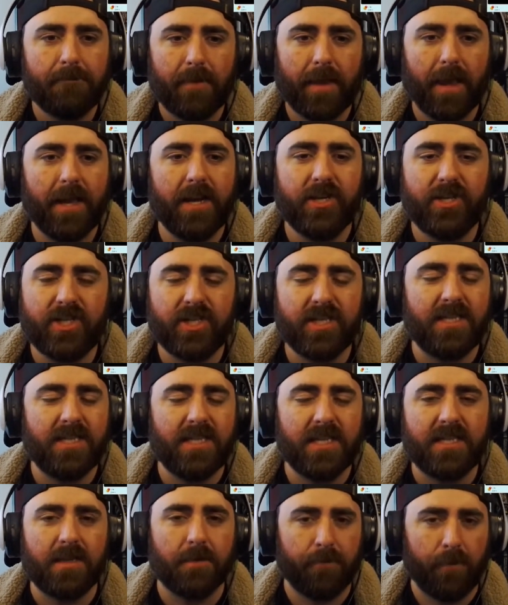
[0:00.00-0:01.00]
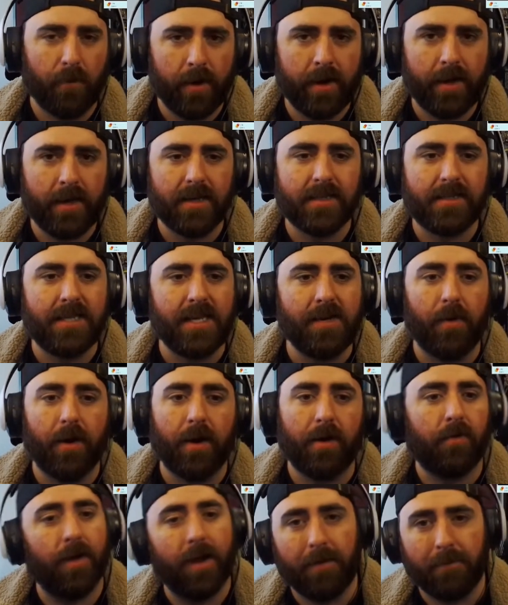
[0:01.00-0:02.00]
And it's just disappointing to see where
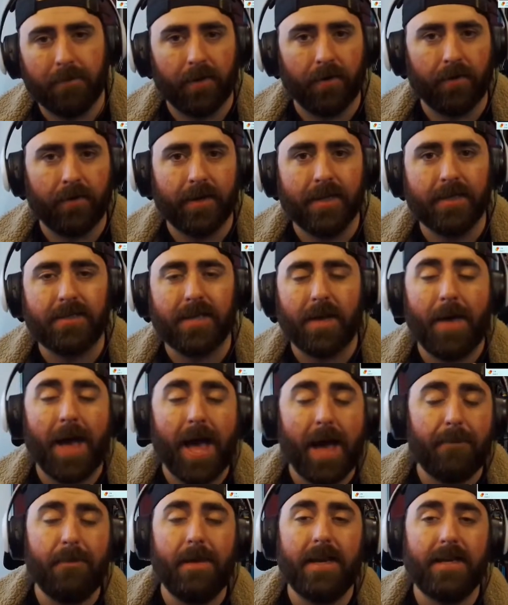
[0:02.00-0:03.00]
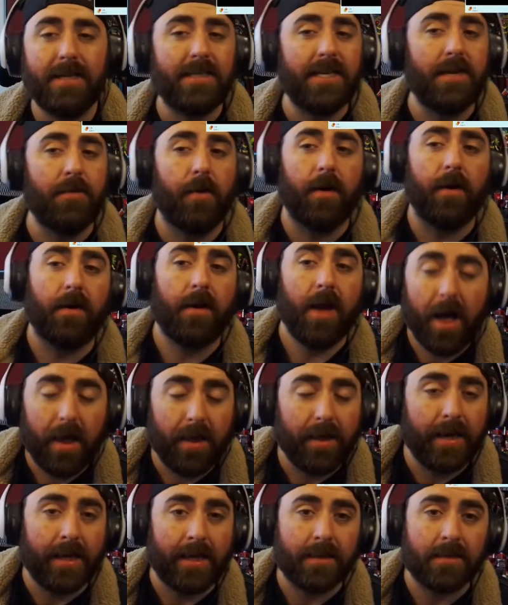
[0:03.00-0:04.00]
Greg Miller is. I'm happy to see where
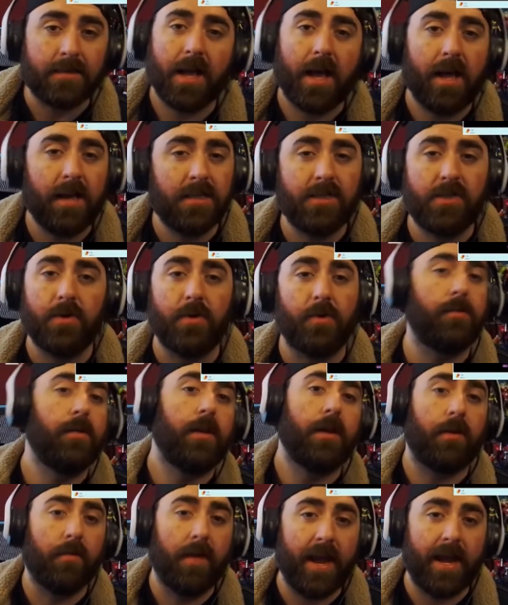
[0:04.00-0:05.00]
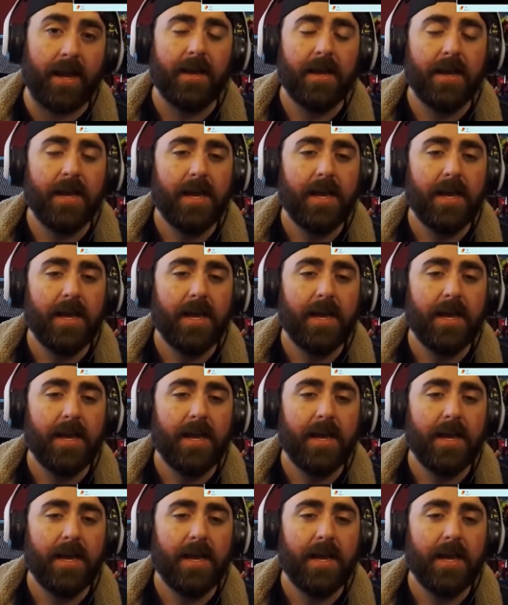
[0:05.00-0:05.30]
Colin is. Colin's doing really great.